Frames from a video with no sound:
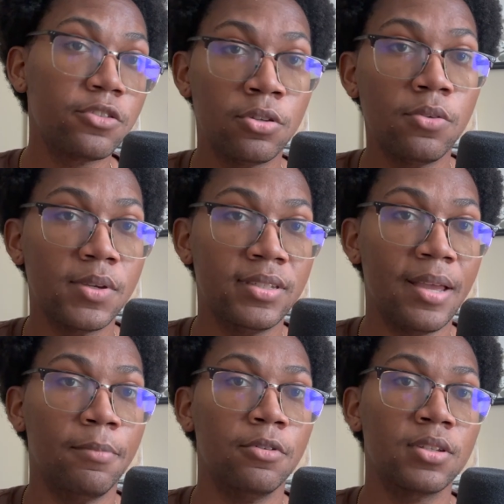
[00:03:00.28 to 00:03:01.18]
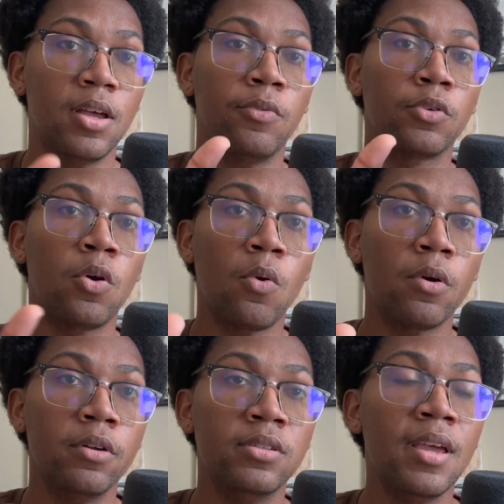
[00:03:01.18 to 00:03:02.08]
2 examples of
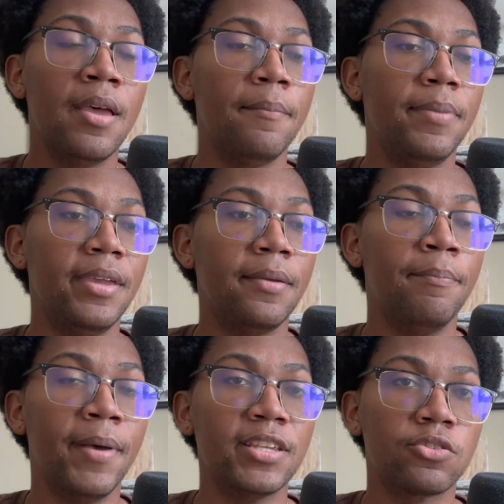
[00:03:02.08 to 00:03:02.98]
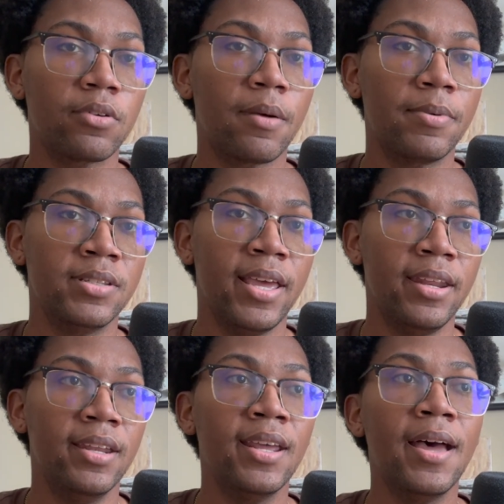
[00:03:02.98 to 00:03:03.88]
chords being best
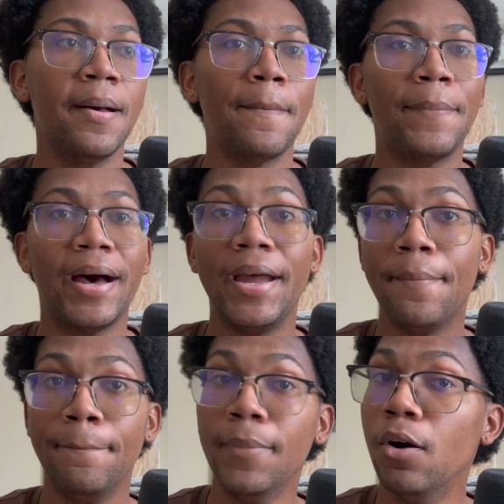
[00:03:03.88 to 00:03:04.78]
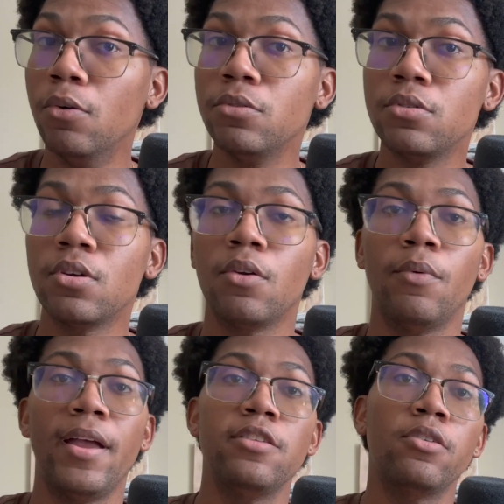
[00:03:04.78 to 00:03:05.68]
represented by modes,
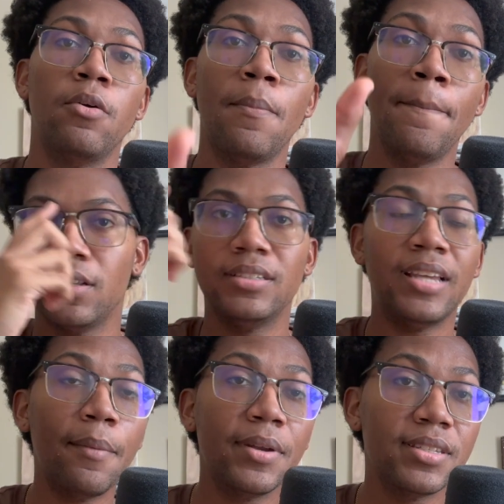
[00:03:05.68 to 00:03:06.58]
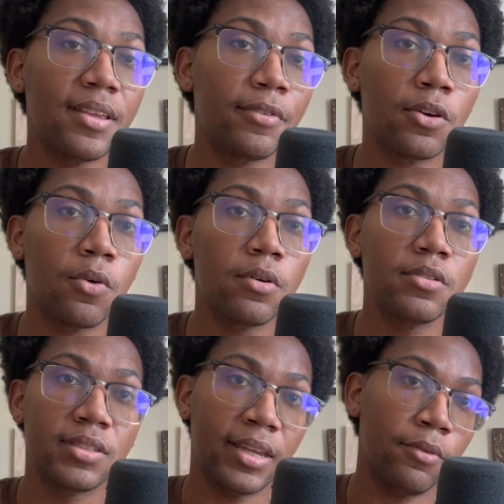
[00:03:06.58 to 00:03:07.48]
right? So dominant 7
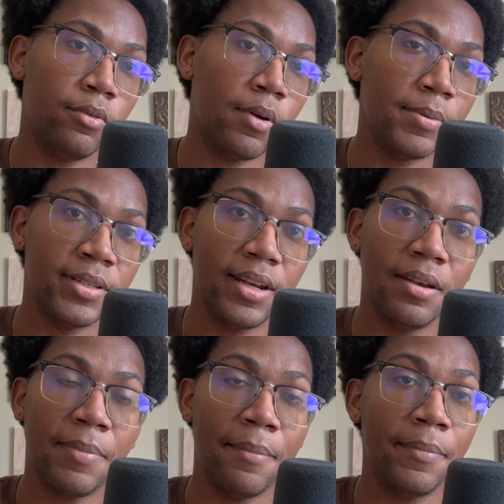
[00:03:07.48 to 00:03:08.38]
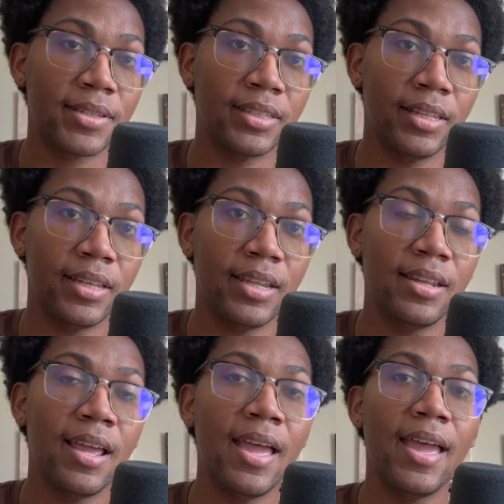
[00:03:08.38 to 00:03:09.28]
chords get represented by Mixolydian,
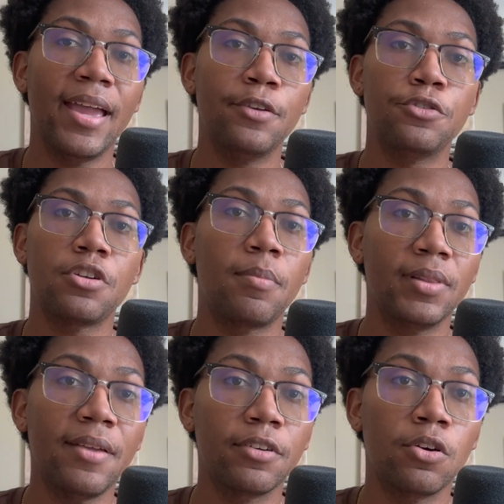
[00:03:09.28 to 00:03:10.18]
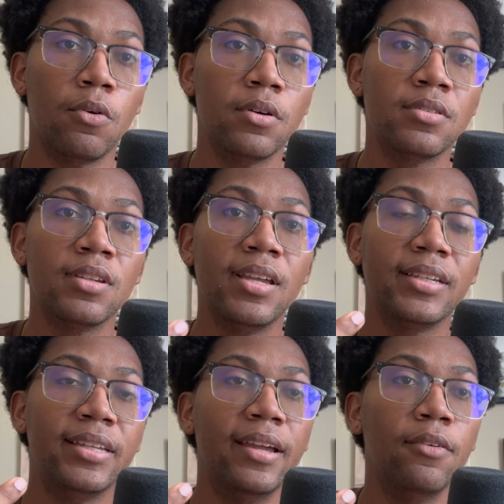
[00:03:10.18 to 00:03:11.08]
and sharp 11 chords
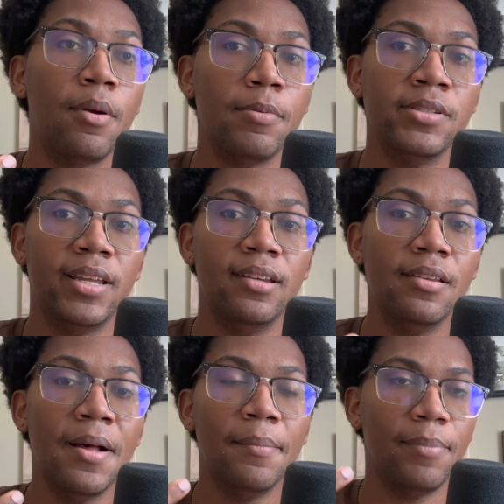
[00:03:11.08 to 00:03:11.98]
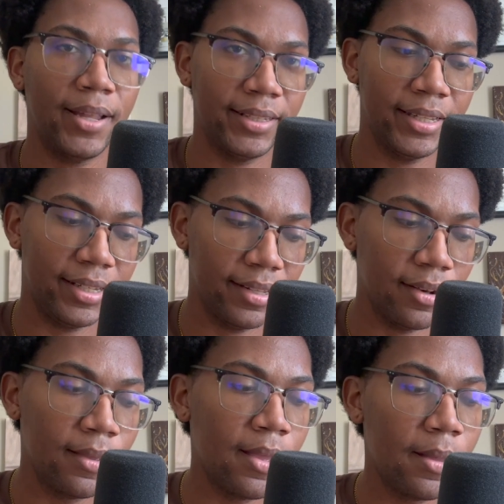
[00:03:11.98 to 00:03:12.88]
get represented by Lydian.
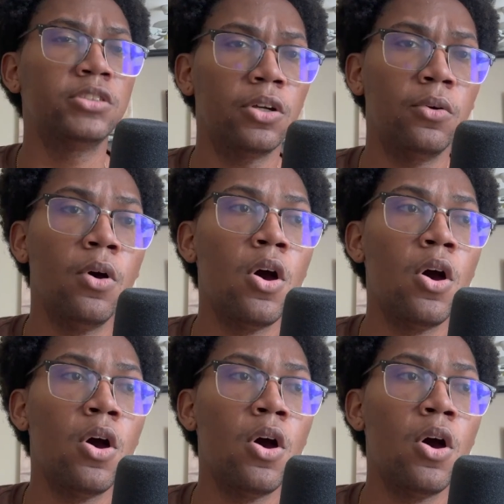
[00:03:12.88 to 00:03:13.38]
So